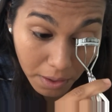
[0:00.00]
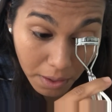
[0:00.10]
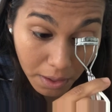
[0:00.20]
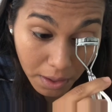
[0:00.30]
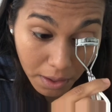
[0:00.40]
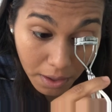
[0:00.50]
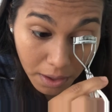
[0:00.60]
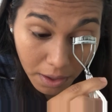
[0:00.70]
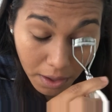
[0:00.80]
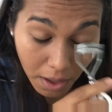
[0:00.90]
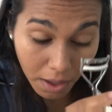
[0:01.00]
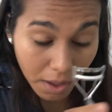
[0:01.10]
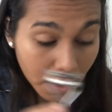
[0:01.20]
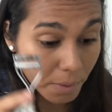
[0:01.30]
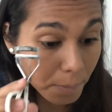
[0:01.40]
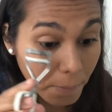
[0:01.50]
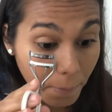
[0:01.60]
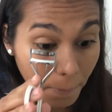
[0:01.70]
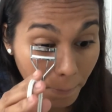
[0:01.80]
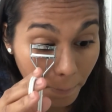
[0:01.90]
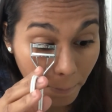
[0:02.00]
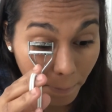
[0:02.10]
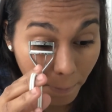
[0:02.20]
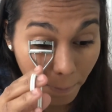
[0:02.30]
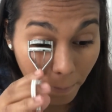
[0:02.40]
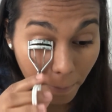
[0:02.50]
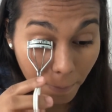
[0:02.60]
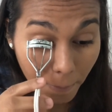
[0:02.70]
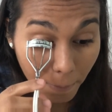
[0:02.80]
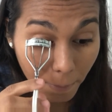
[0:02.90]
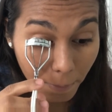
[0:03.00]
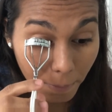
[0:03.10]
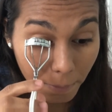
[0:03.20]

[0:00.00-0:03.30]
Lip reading: (no one is talking)